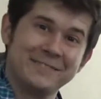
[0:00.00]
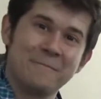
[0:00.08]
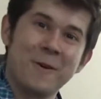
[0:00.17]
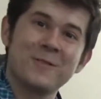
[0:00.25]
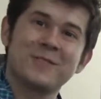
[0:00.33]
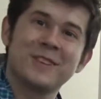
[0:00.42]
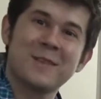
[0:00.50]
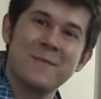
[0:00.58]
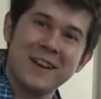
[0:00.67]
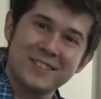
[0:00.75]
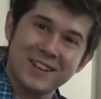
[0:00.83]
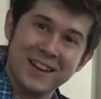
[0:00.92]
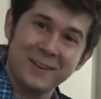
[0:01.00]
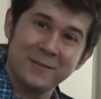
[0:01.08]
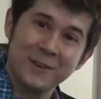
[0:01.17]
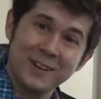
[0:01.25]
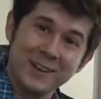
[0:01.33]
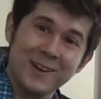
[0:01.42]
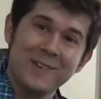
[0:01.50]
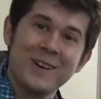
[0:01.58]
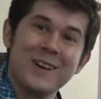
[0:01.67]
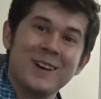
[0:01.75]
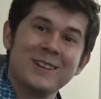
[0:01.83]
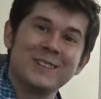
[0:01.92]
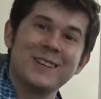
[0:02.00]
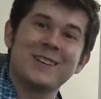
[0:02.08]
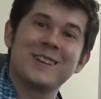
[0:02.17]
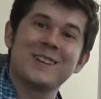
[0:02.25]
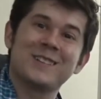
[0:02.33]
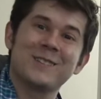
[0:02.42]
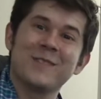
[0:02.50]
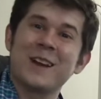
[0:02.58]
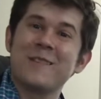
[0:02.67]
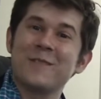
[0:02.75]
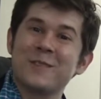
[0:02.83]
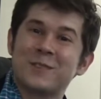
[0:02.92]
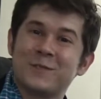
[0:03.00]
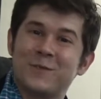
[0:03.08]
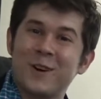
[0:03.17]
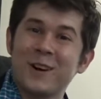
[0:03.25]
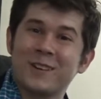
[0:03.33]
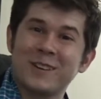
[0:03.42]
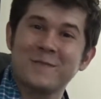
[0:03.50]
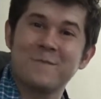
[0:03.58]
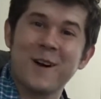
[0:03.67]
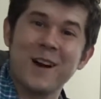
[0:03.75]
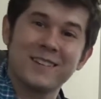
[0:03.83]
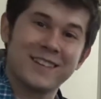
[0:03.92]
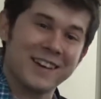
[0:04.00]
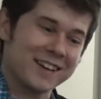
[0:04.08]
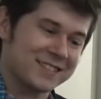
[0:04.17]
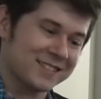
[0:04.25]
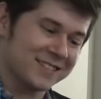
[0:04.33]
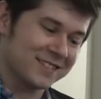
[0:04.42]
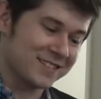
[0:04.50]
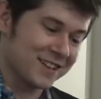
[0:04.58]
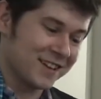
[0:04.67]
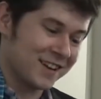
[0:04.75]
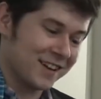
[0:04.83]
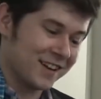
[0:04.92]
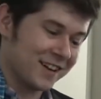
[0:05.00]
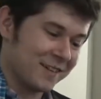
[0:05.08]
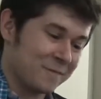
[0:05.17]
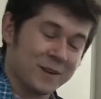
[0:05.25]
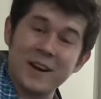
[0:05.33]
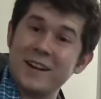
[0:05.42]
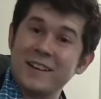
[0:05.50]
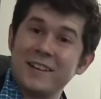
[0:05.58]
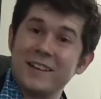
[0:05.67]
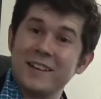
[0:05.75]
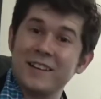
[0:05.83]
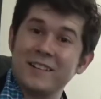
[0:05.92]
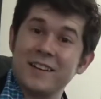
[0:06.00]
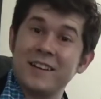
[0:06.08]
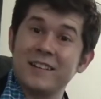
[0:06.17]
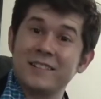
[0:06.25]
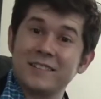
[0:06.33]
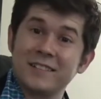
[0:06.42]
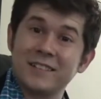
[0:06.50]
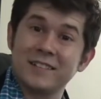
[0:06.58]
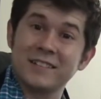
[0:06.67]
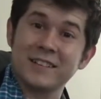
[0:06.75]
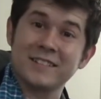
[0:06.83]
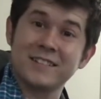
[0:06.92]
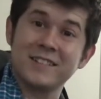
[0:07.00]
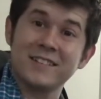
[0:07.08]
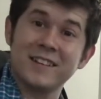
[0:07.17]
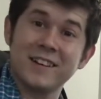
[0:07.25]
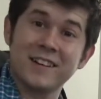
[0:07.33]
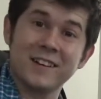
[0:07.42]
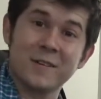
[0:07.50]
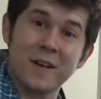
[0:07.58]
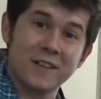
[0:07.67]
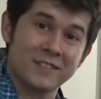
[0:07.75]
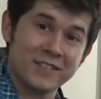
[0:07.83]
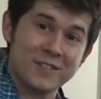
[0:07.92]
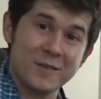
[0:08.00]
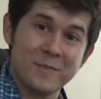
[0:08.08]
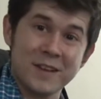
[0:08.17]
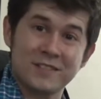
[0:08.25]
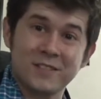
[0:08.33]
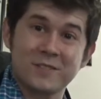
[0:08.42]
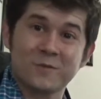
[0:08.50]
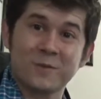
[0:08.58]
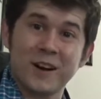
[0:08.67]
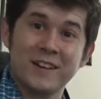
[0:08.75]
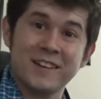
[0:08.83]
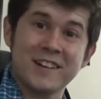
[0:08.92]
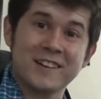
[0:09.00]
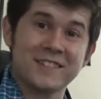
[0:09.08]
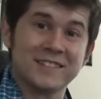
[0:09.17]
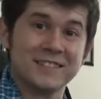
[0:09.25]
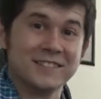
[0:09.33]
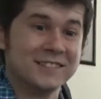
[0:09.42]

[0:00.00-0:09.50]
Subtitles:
posting a main channel video linking to whatever this fucking podcast is. But I'll see you there. I'll send you a message right now.